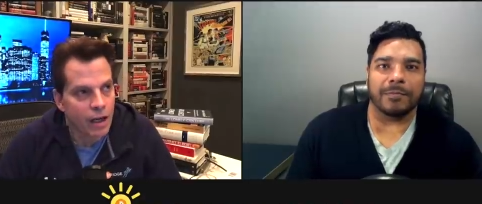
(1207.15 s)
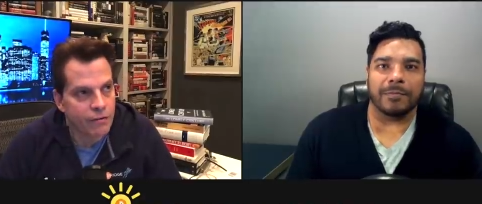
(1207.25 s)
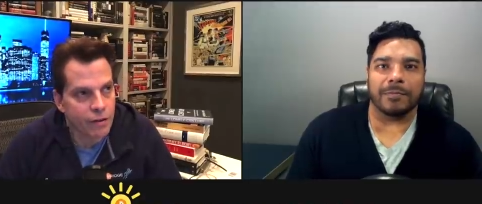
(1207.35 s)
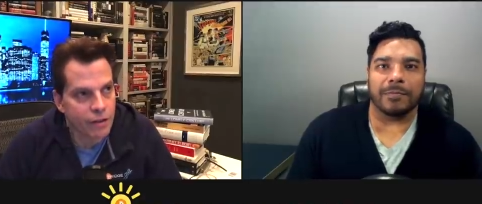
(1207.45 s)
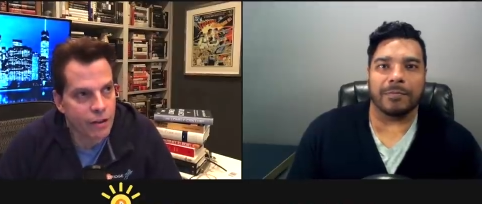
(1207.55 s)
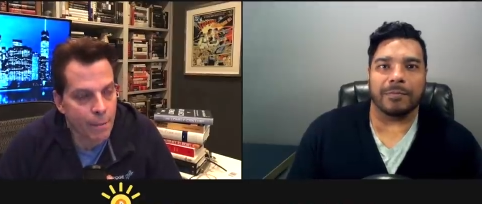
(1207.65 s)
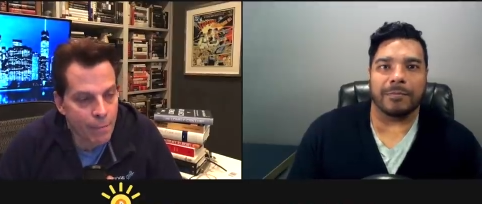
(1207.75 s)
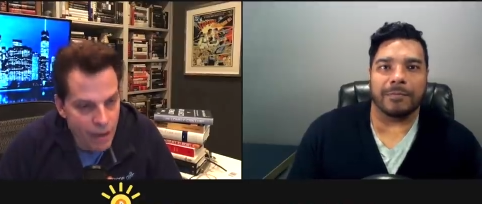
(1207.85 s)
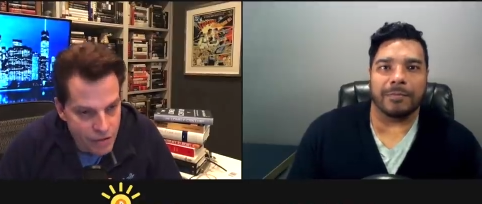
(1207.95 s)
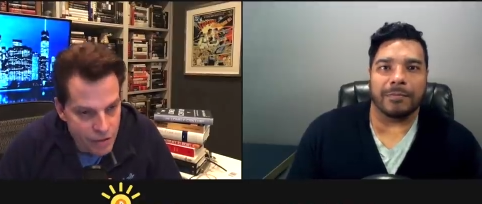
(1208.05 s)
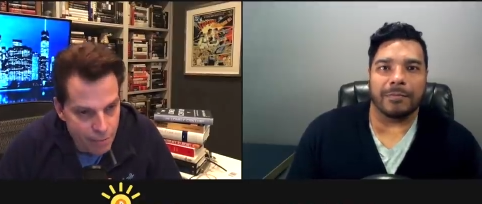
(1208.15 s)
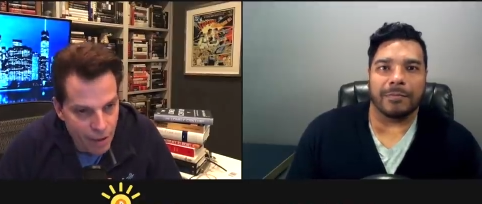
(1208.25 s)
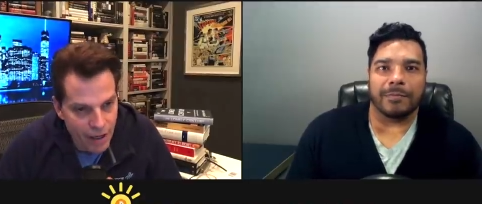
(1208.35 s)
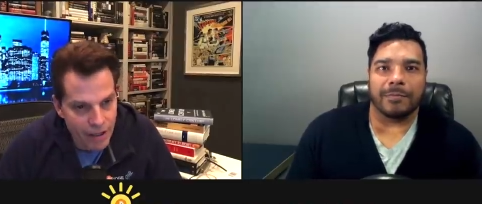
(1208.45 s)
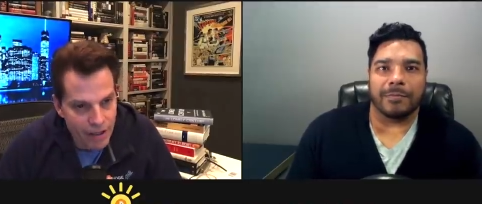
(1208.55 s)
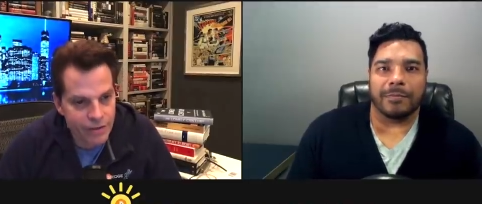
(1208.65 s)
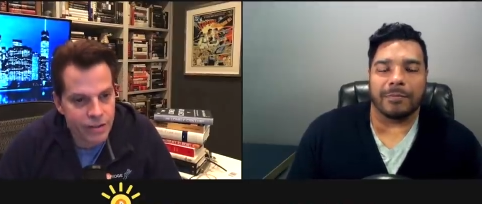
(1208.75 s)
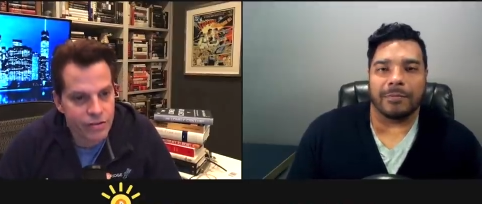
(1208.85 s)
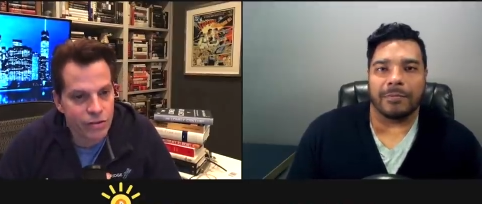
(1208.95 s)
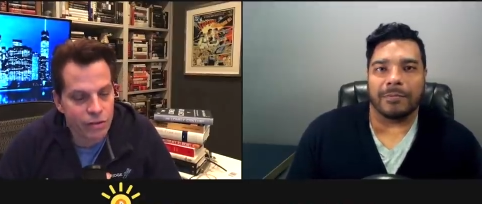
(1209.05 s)
Speaker 1: and for Elon Musk to buy it.
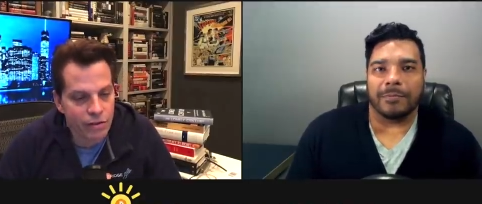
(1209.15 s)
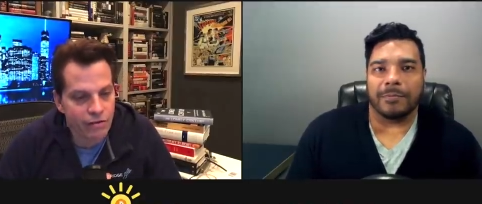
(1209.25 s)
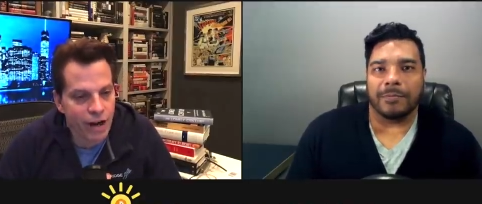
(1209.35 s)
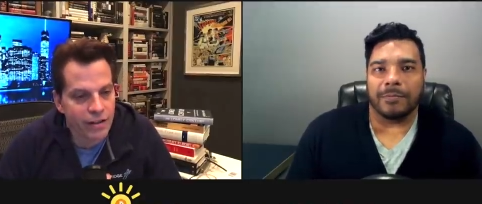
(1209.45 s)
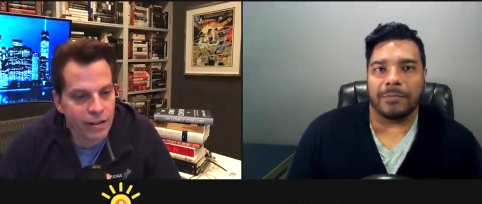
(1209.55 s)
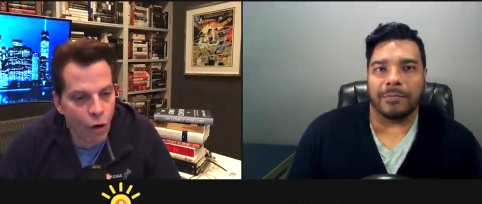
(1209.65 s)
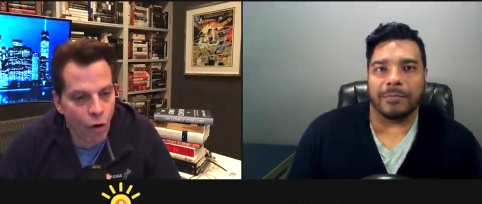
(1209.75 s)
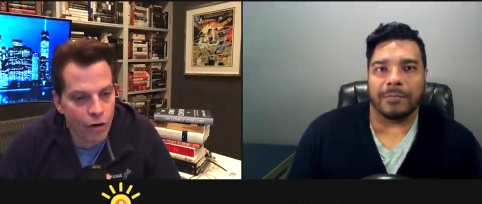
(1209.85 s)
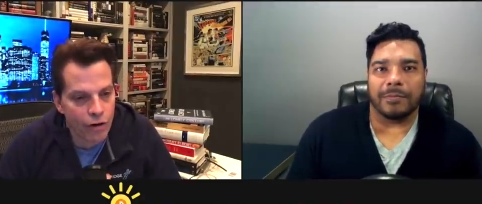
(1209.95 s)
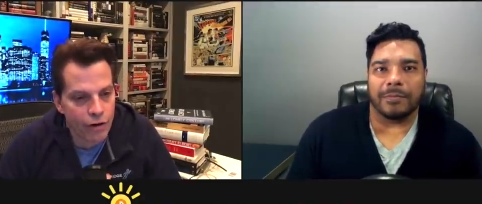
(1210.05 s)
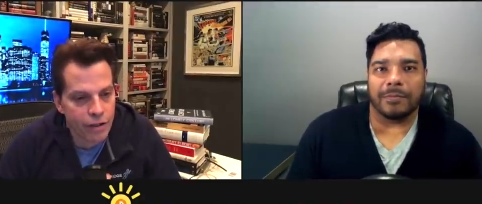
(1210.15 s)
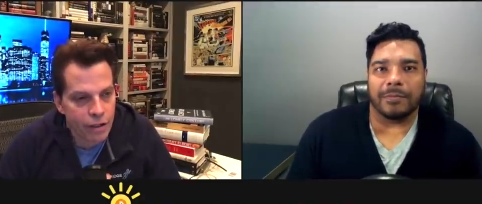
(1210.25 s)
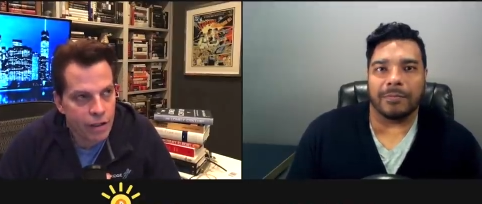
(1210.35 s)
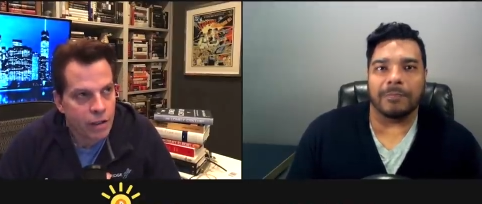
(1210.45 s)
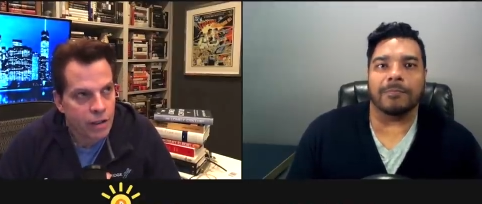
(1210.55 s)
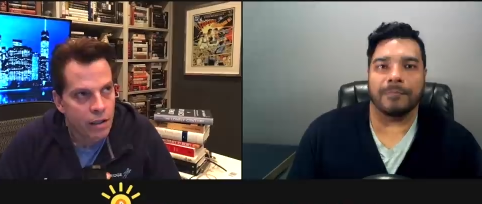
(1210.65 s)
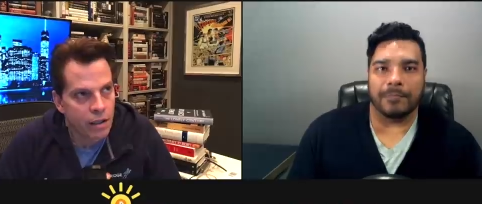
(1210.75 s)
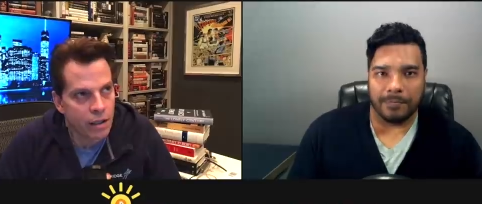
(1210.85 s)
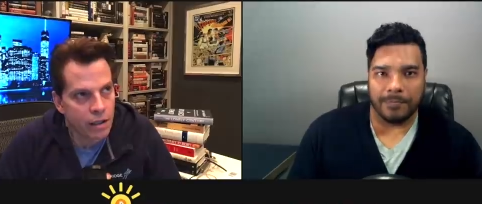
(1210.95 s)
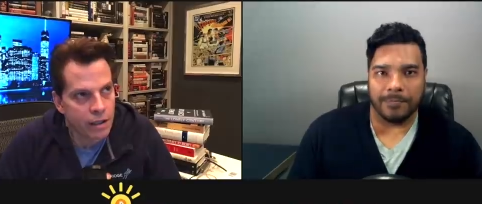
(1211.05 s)
These are avant-garde,
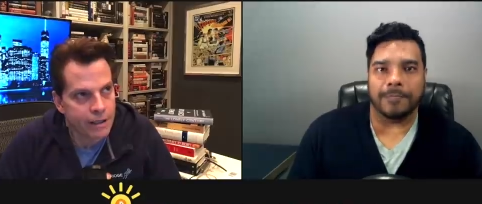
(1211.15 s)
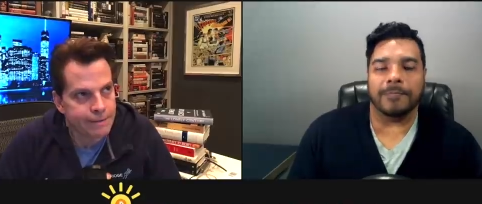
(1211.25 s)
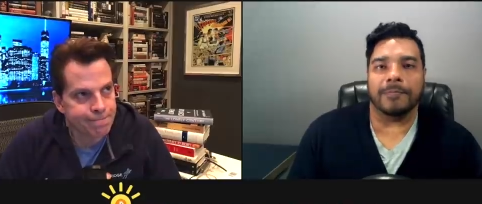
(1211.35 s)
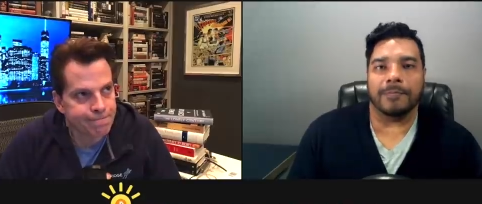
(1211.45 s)
uh,